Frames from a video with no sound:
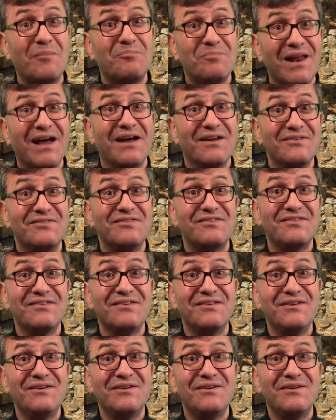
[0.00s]
applies
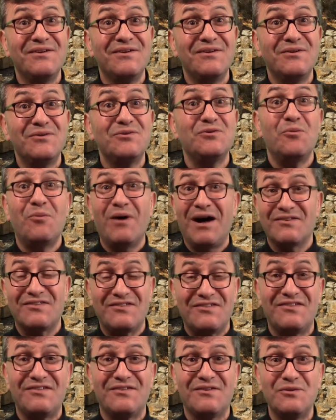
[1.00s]
to
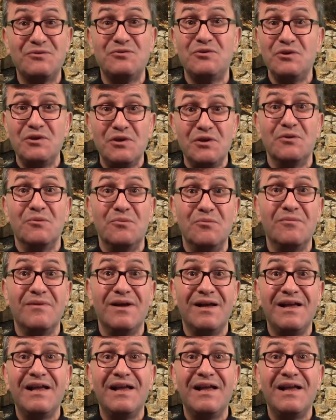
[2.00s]
us, to you,